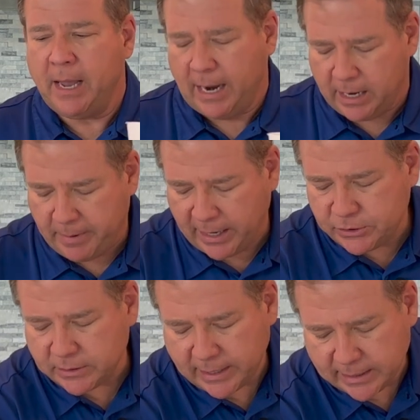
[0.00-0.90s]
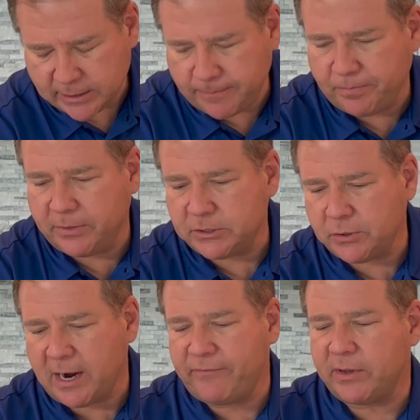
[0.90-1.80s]
And imagine that the
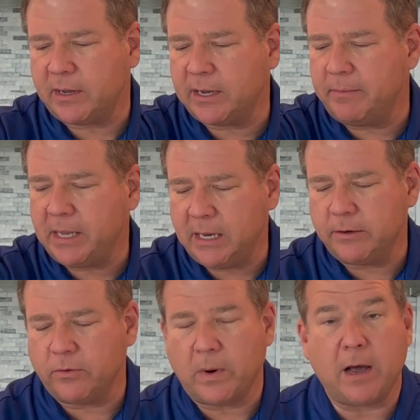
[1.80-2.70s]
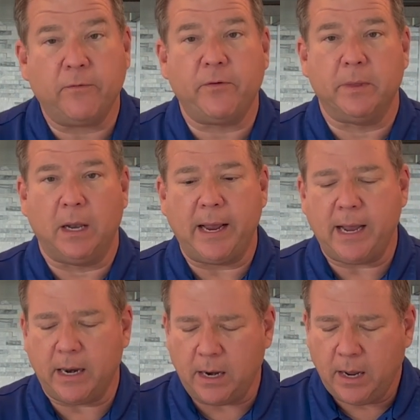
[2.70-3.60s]
traffic coming into the router from the
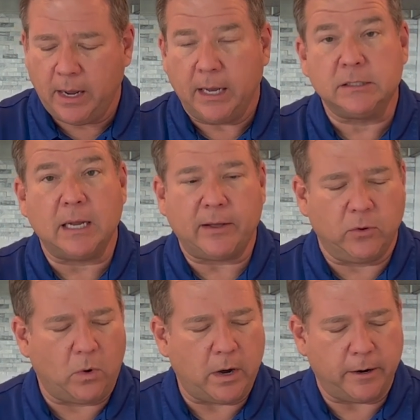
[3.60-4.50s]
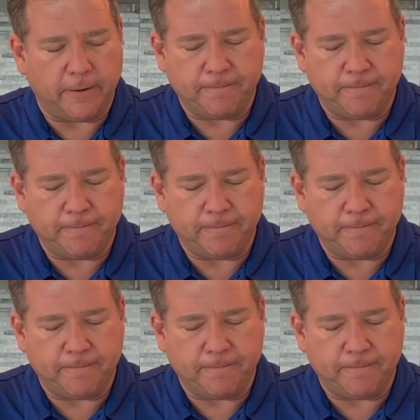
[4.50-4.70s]
LAN is like the water.